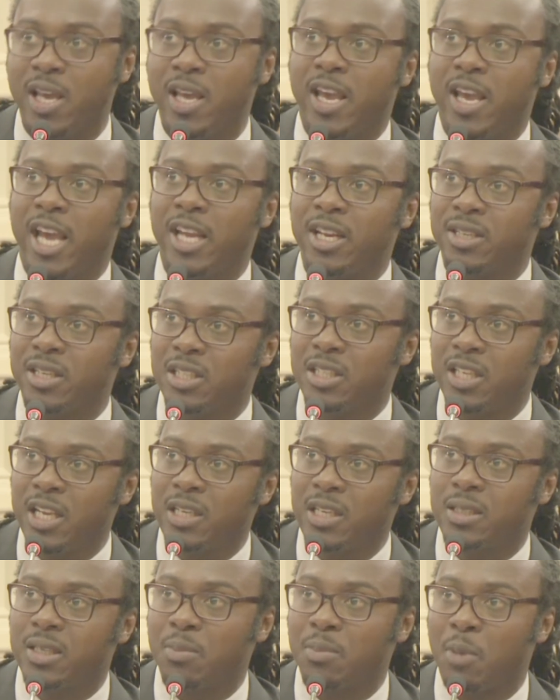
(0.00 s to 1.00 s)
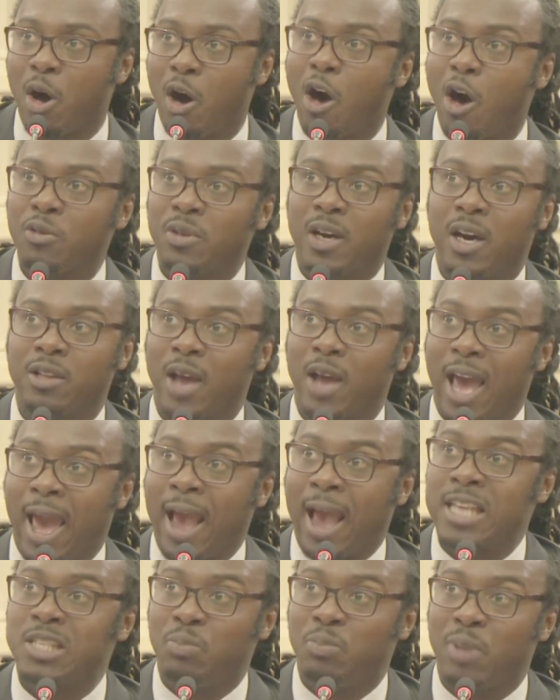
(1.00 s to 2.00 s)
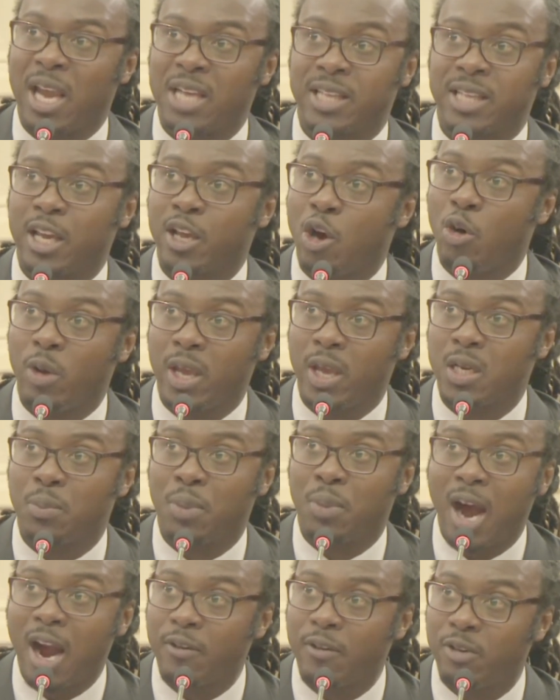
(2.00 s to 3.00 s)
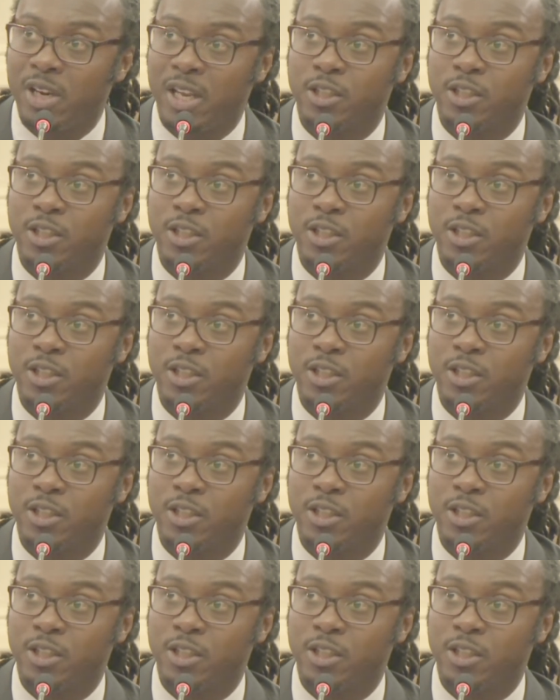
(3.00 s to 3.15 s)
It doesn't teach them all the other aspects that go into poverty.